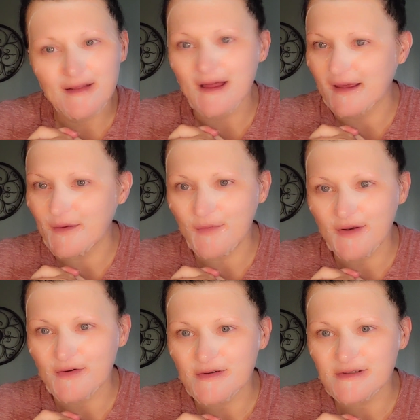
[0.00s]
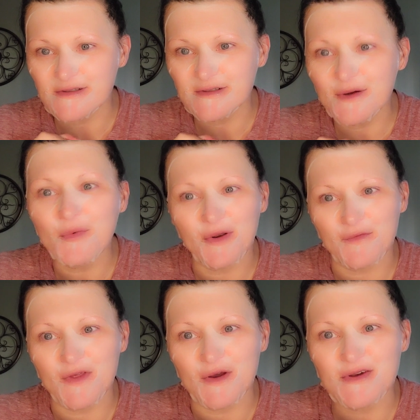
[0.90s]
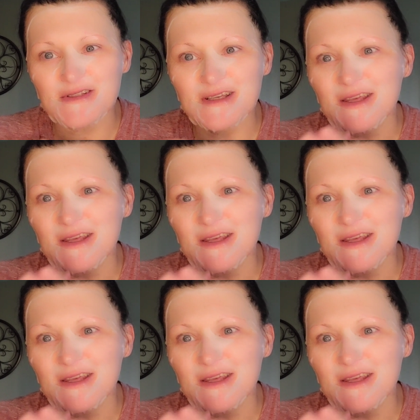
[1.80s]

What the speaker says: lucky winners, one of those.